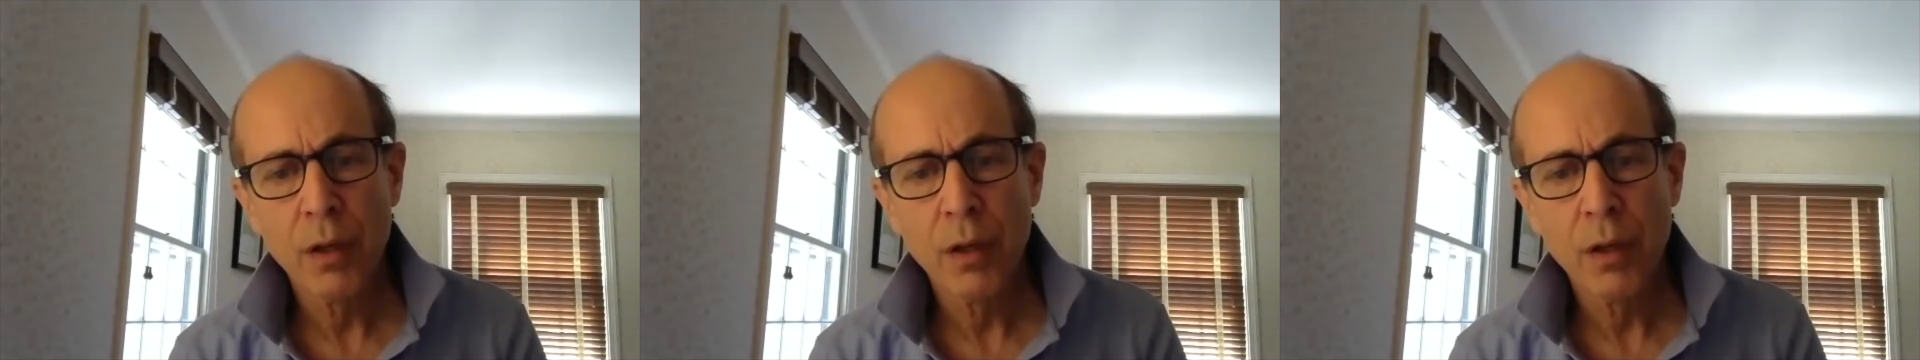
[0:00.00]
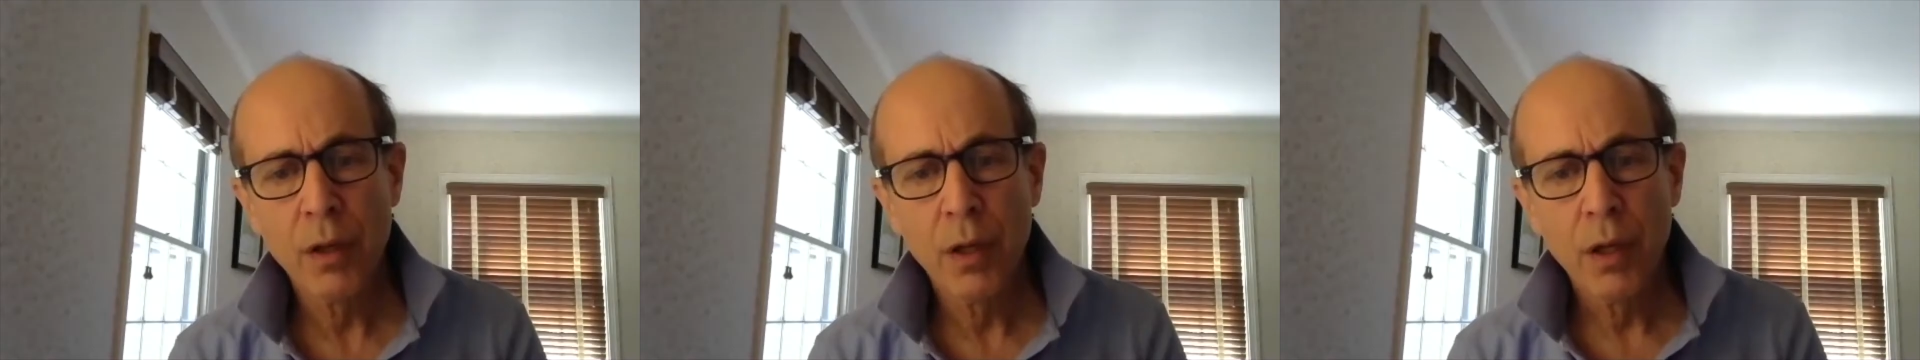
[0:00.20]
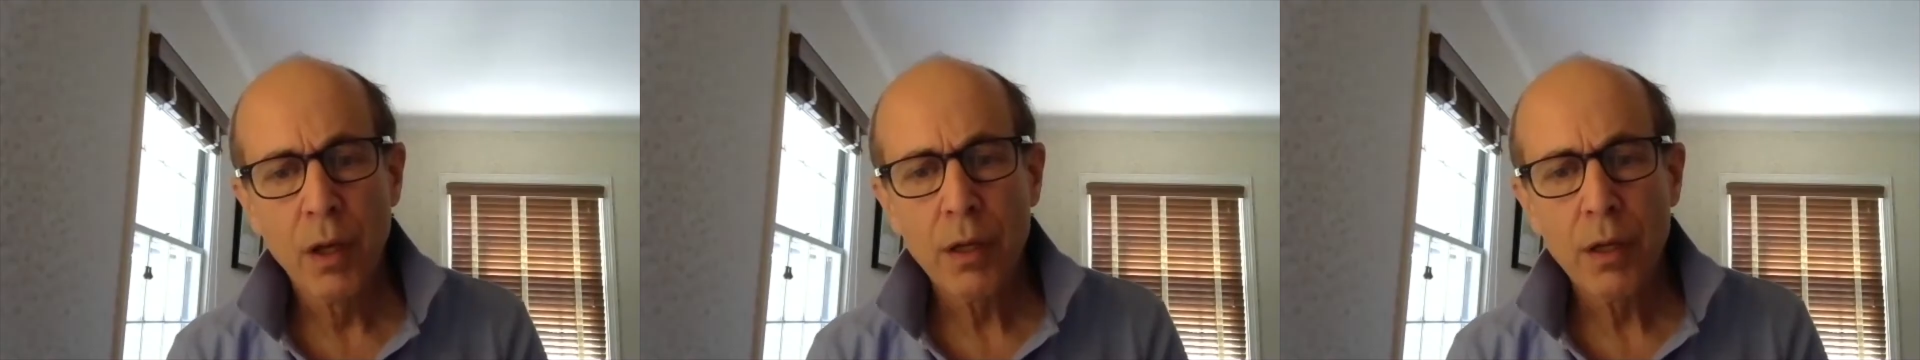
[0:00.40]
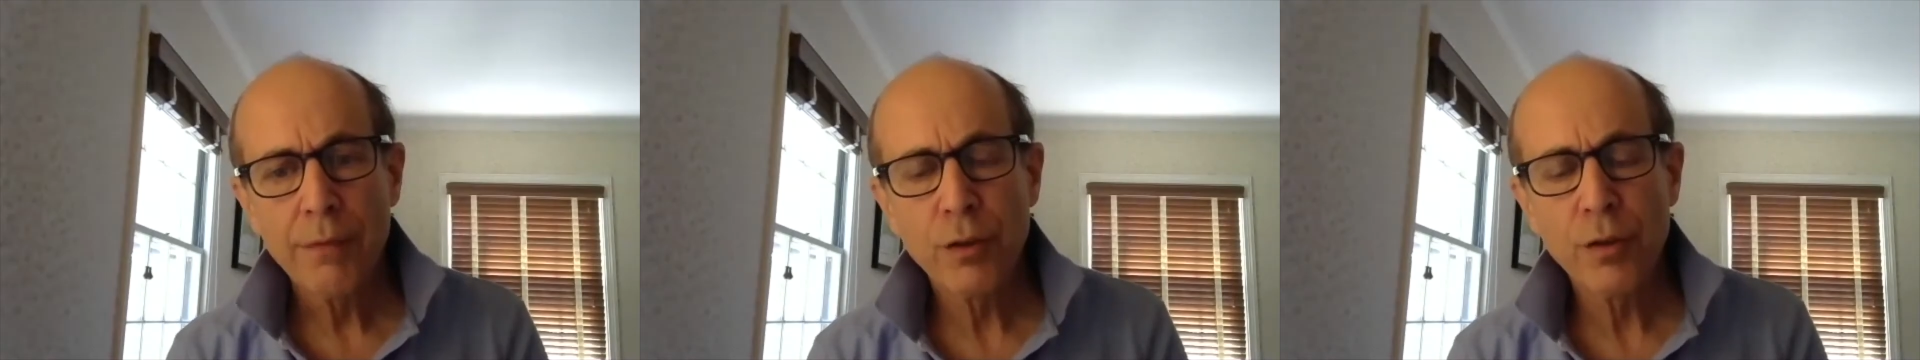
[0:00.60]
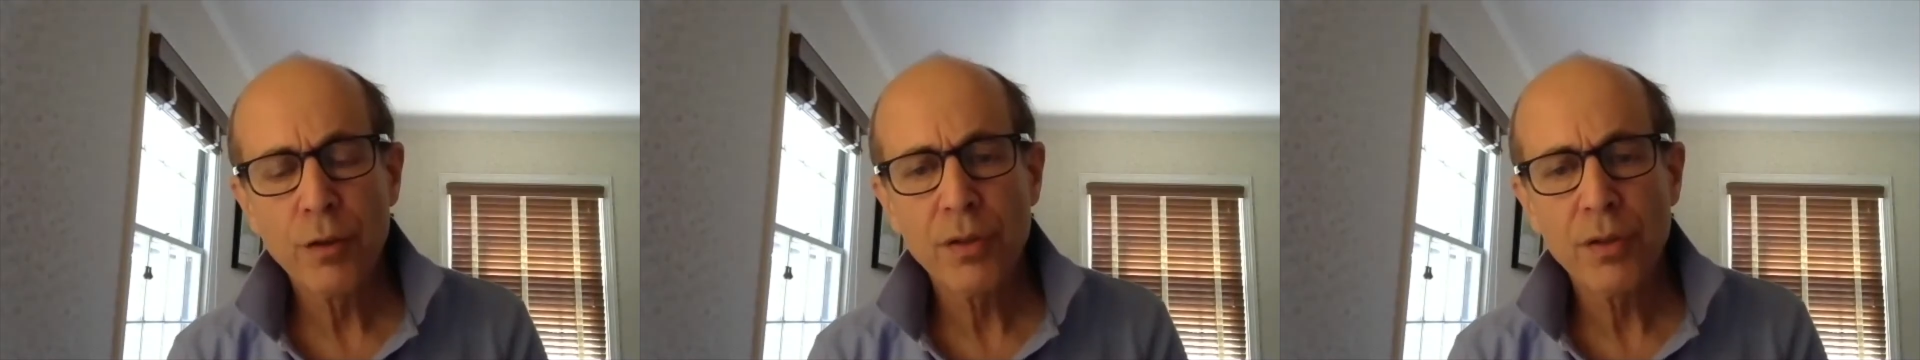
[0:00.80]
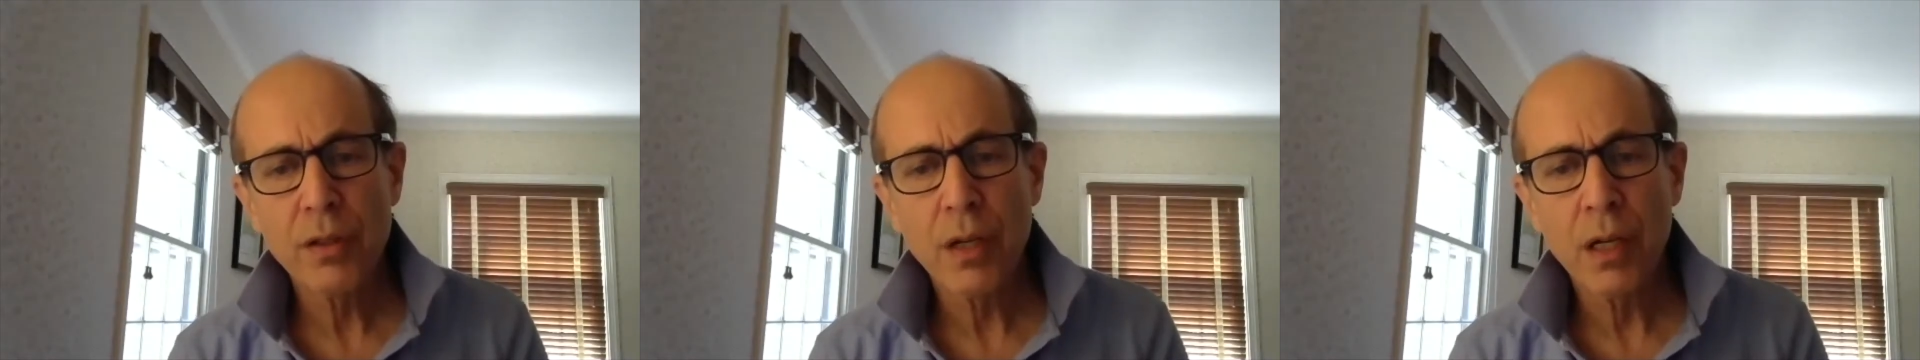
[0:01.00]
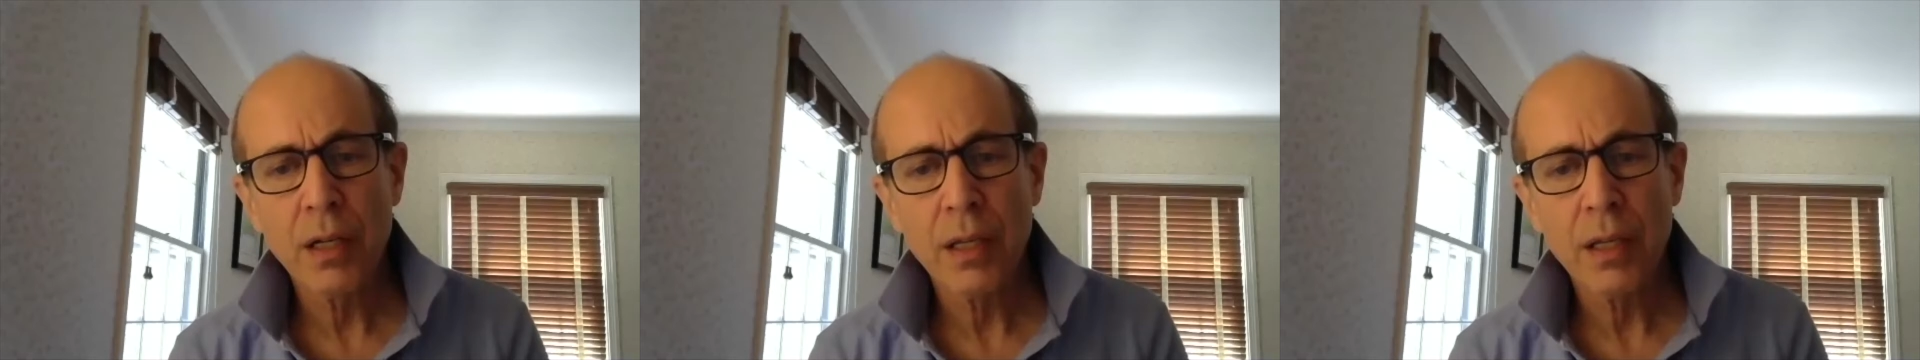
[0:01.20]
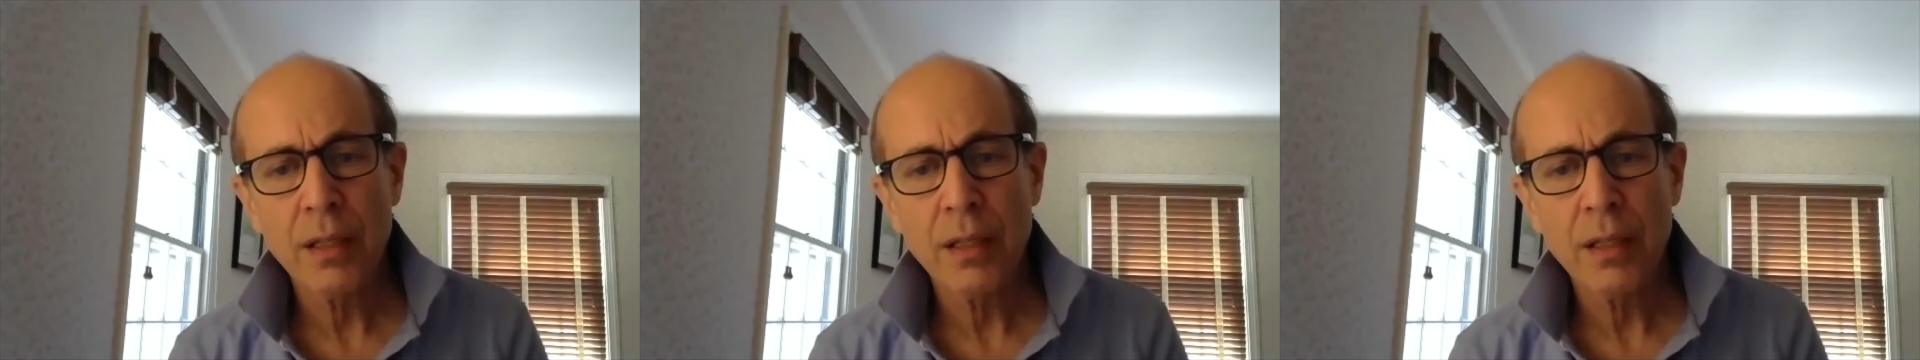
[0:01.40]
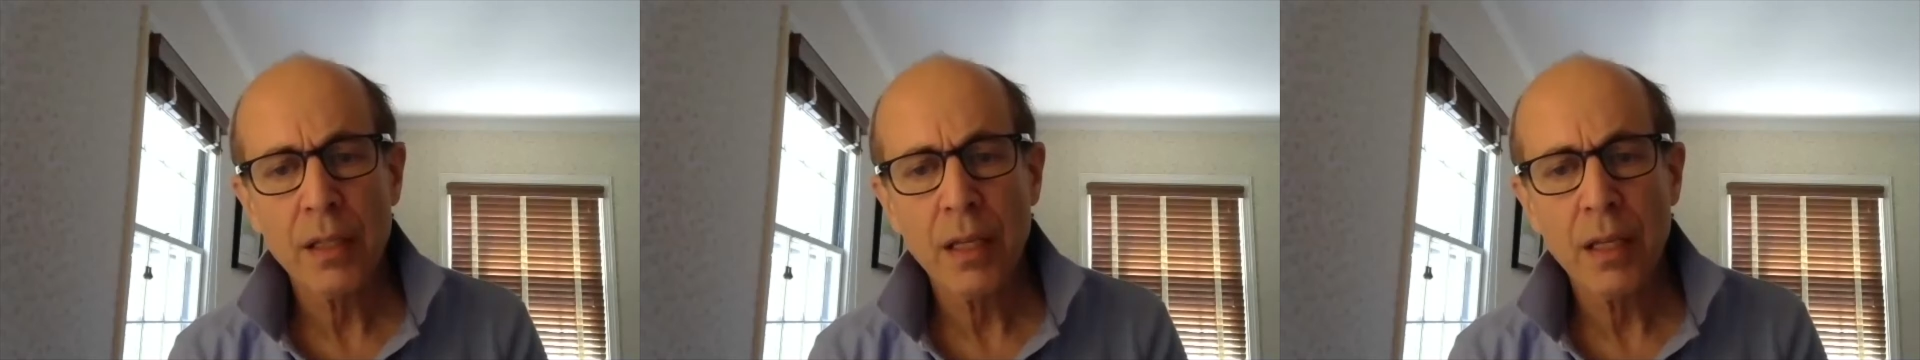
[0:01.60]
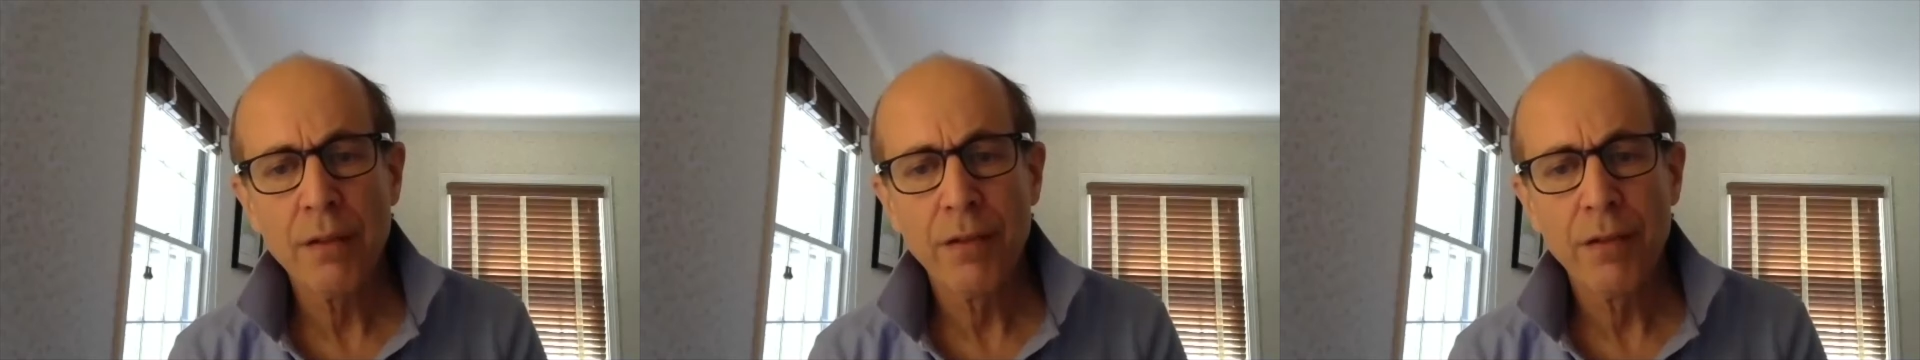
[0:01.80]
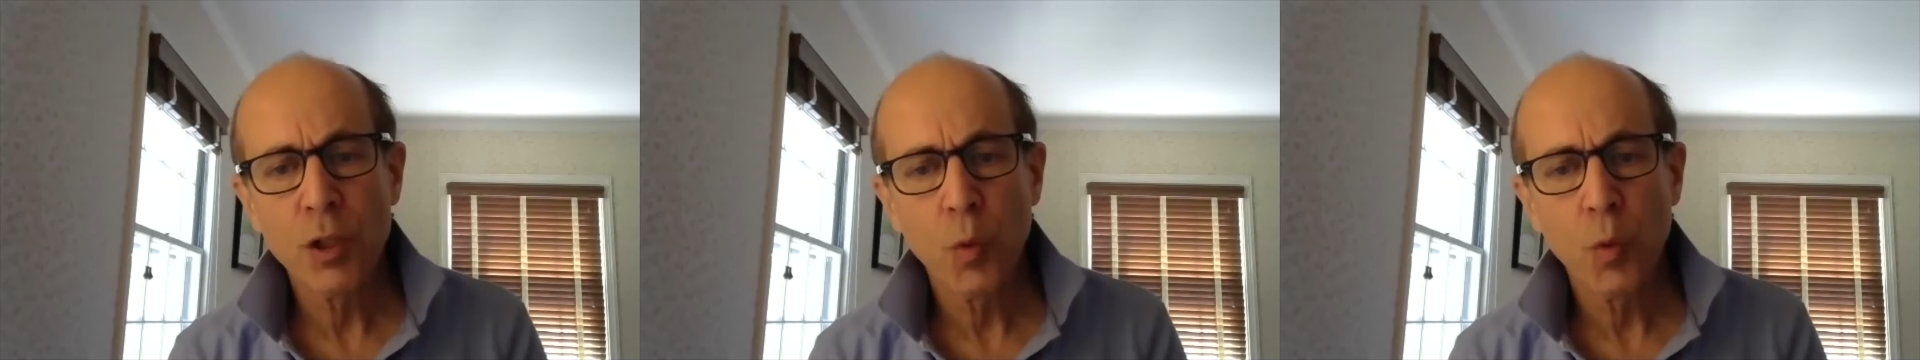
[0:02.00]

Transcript: First, individual